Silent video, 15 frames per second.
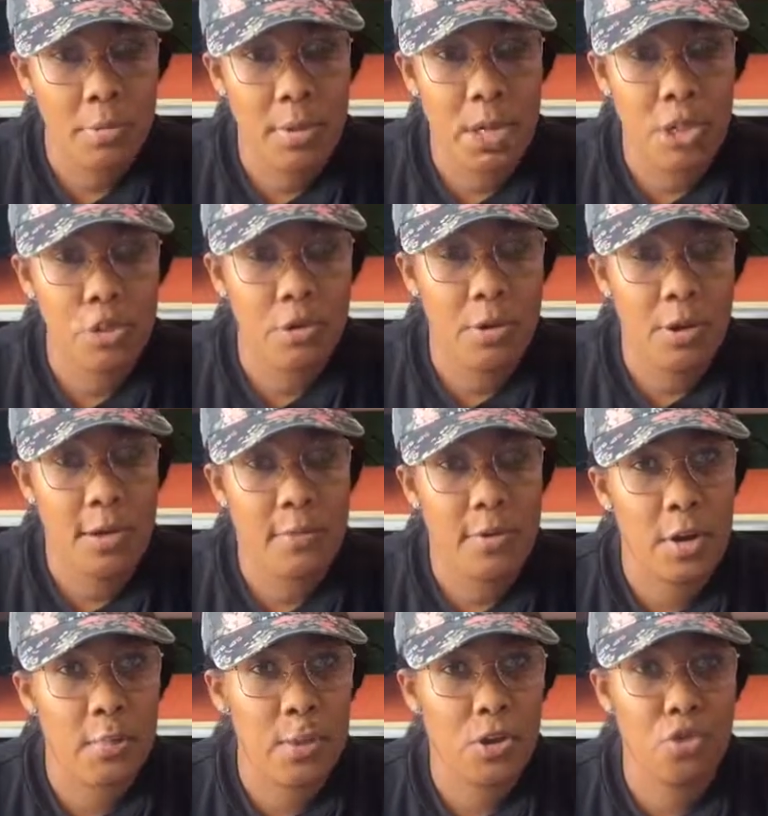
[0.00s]
because you don't have
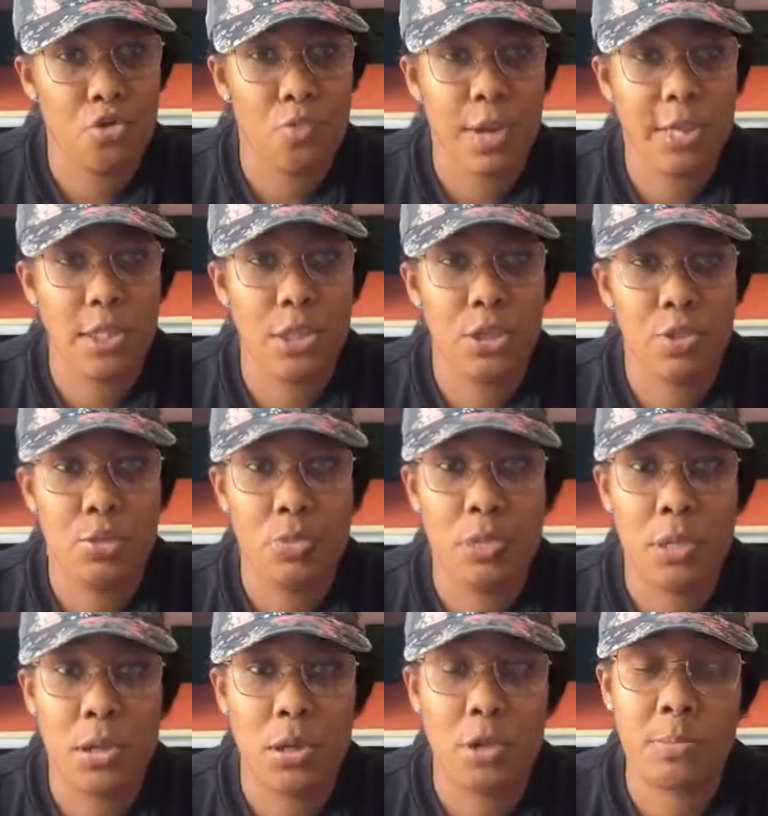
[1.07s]
commercial rights to
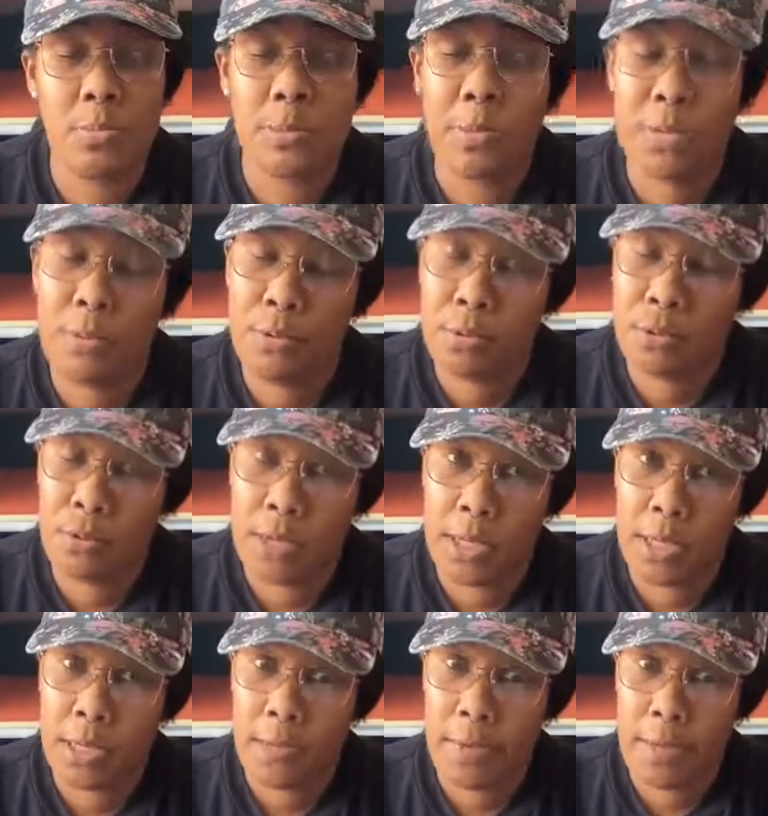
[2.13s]
use those, but people do it
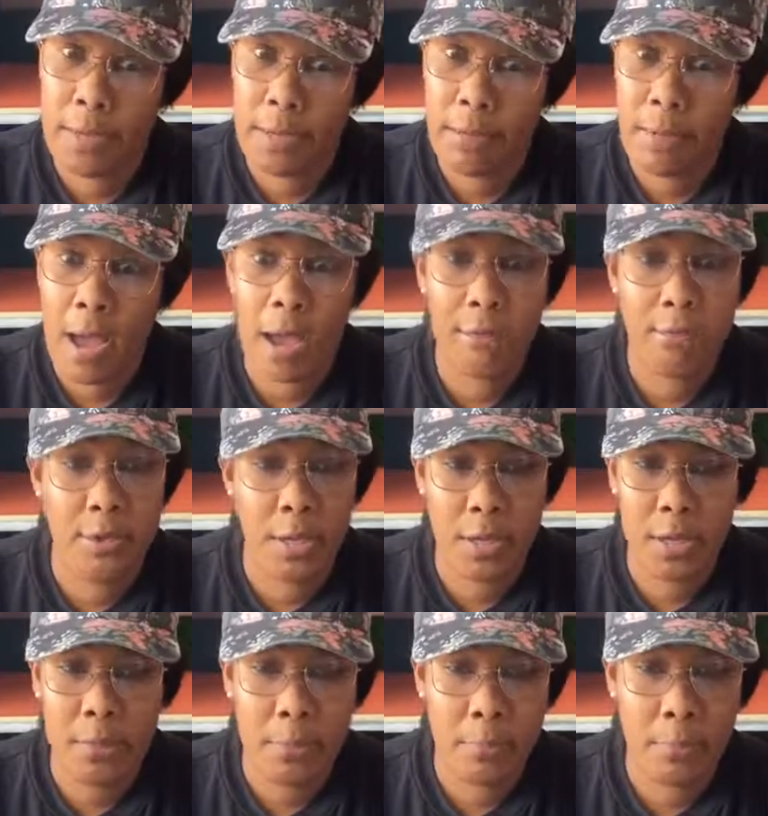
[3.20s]
anyway. I've done
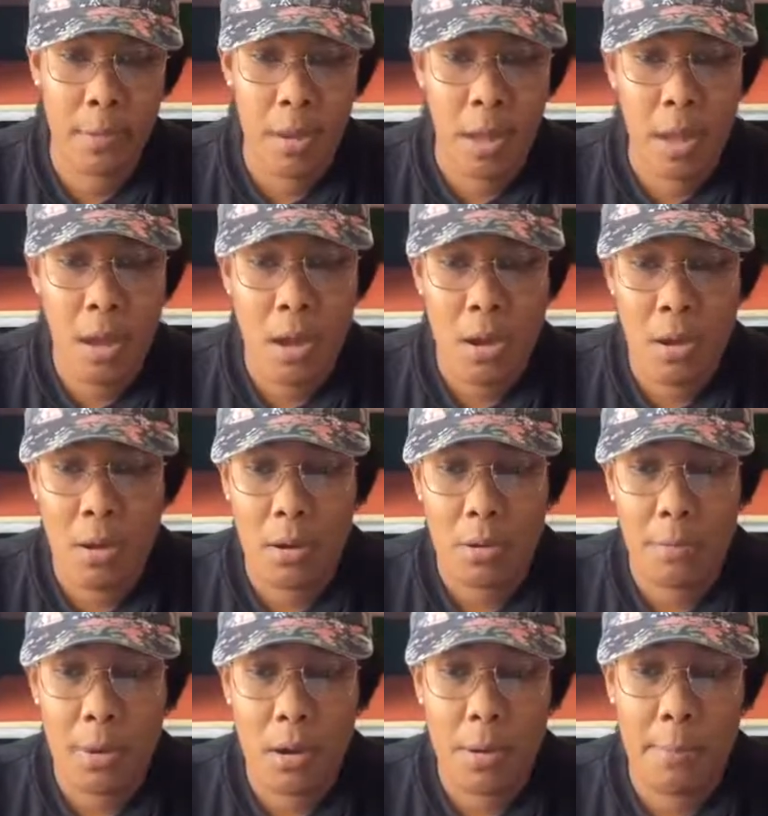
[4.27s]
it.
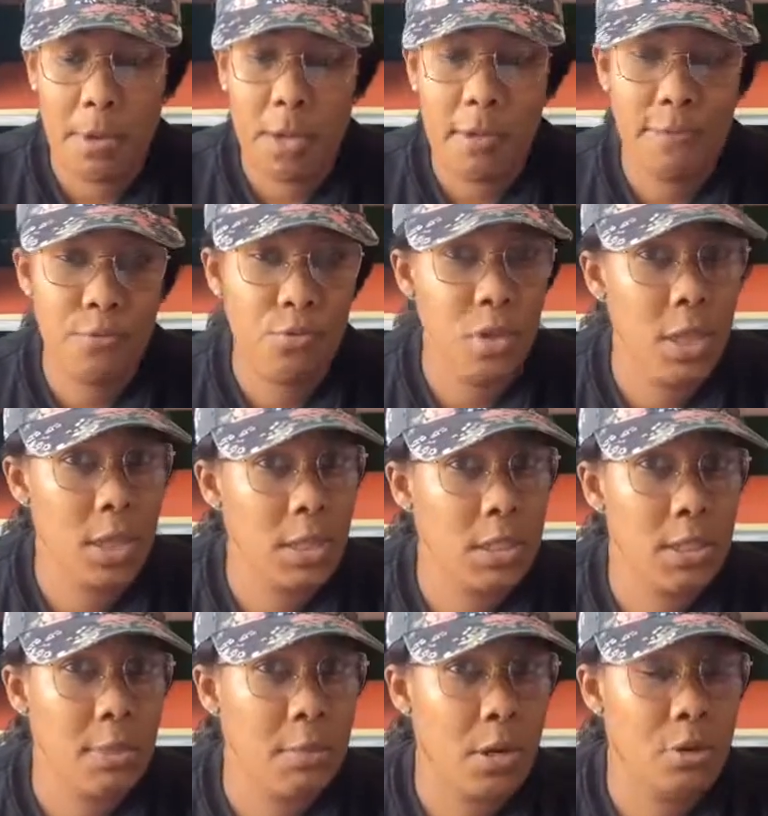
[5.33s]
But if you get
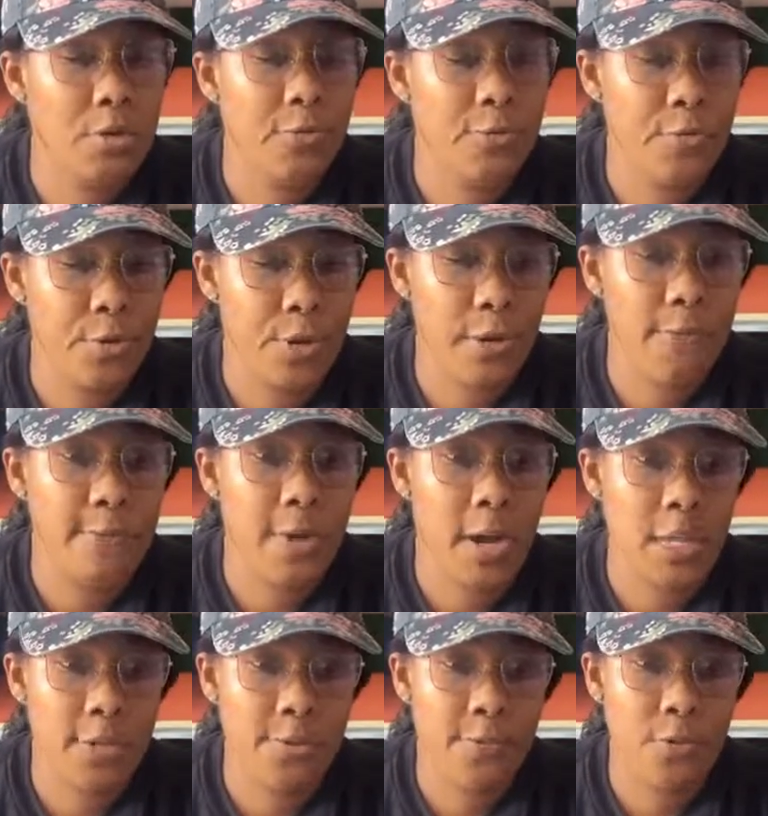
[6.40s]
some of those free
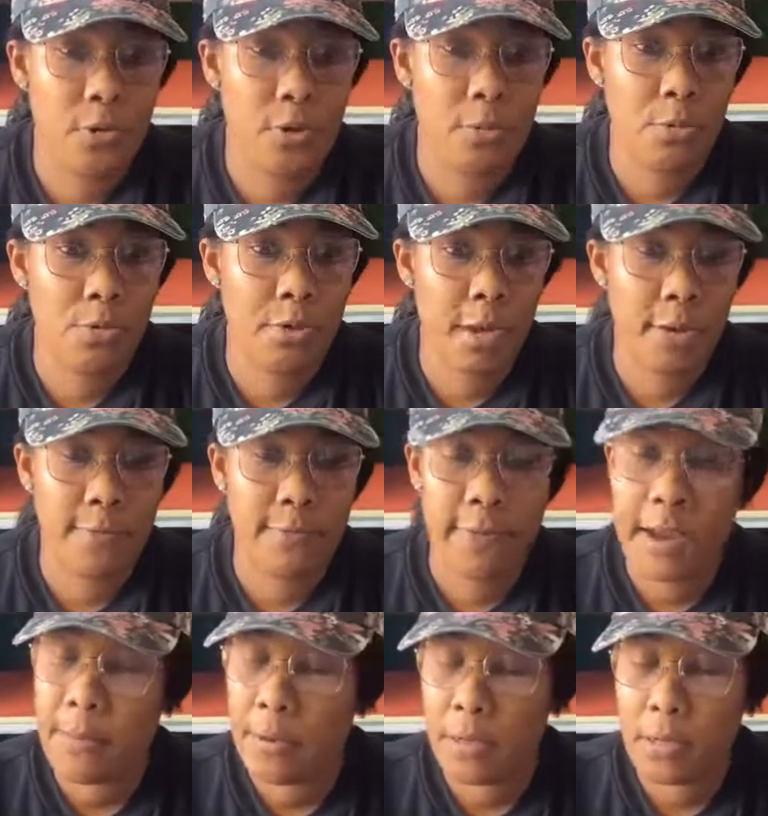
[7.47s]
fonts from Creative
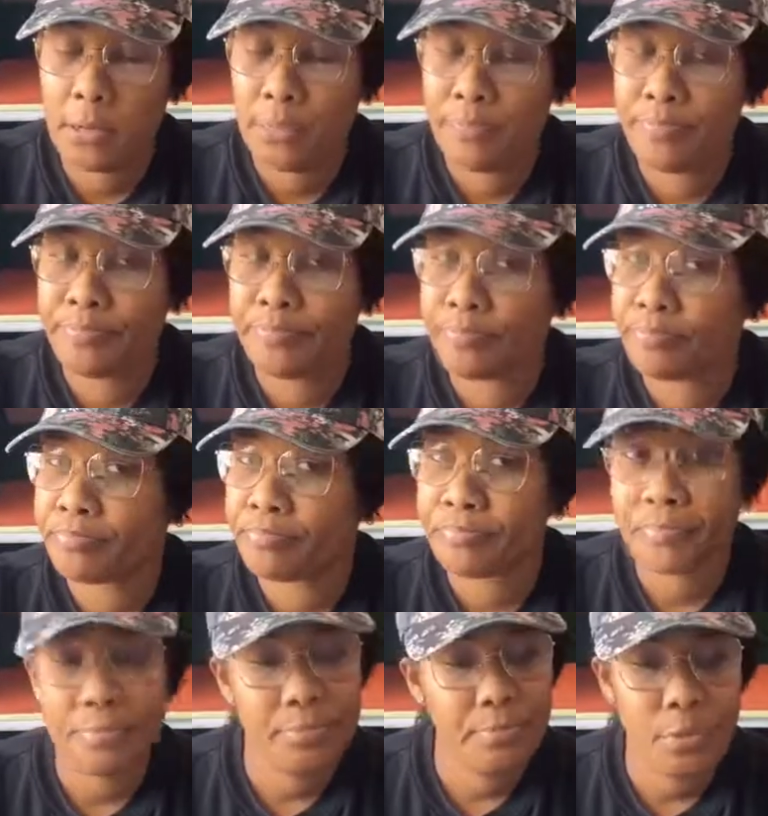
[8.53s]
Fabrica,
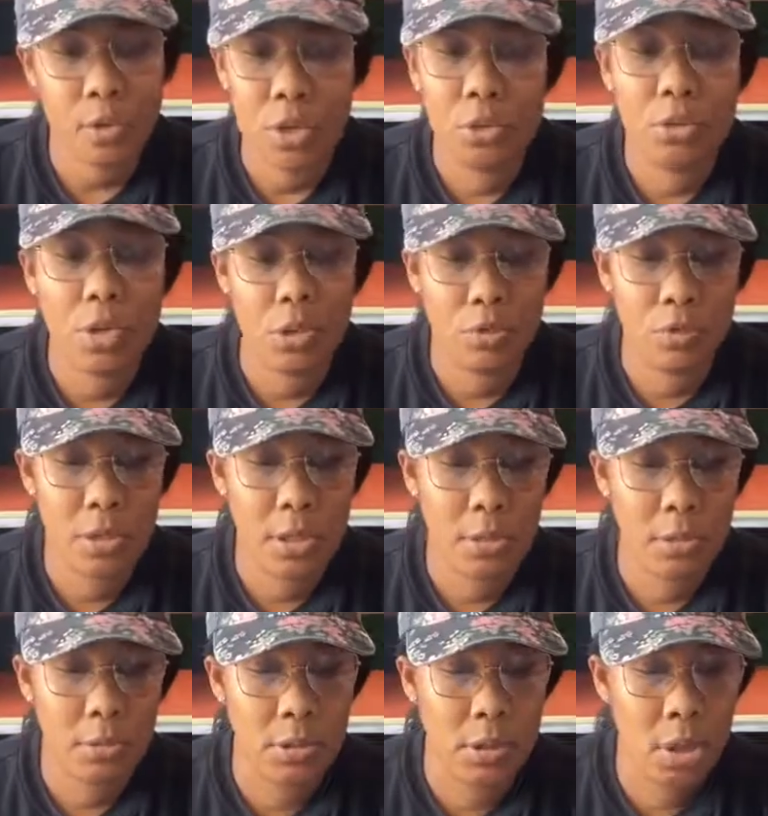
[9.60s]
you can use
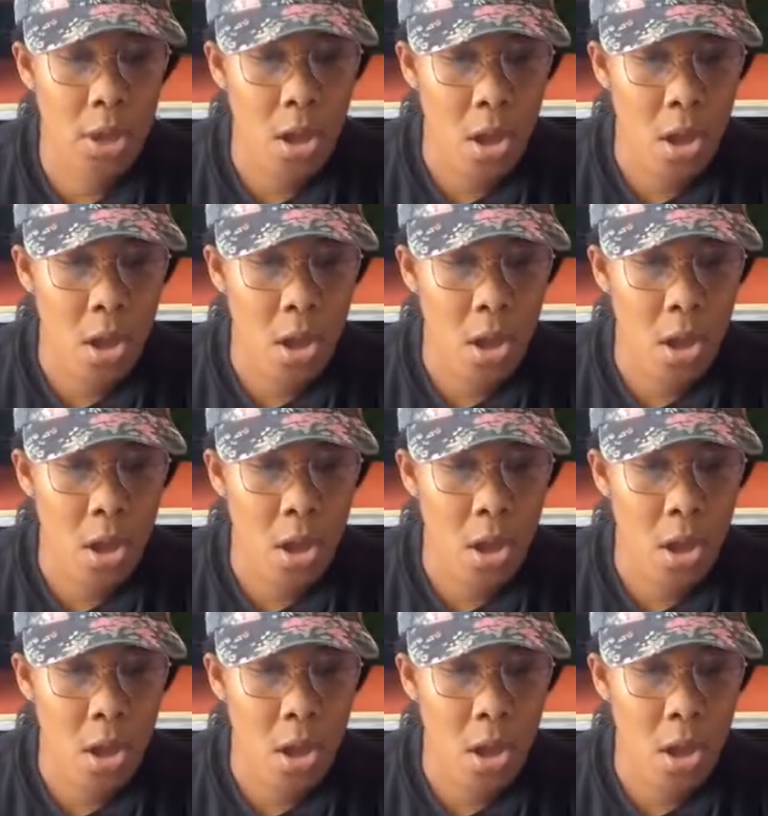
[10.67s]
those.